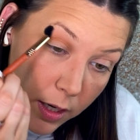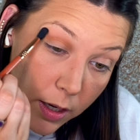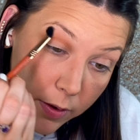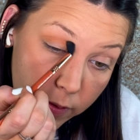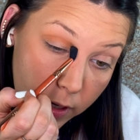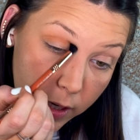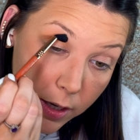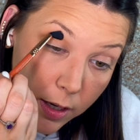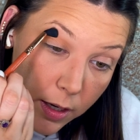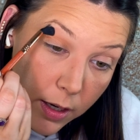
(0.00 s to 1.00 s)

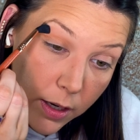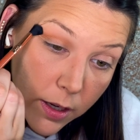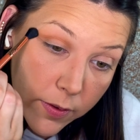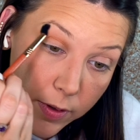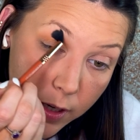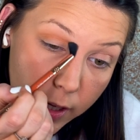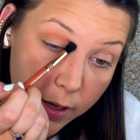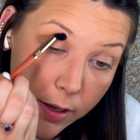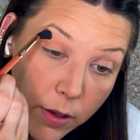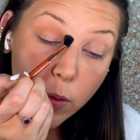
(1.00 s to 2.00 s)
lovely,
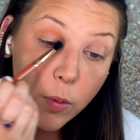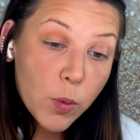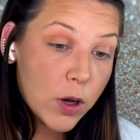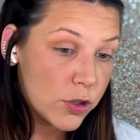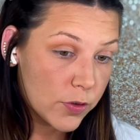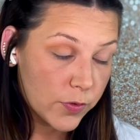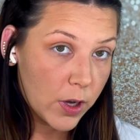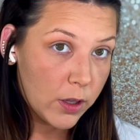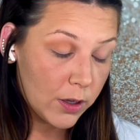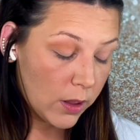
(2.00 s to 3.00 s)
lovely wash of
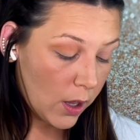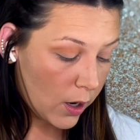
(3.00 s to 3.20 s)
color there.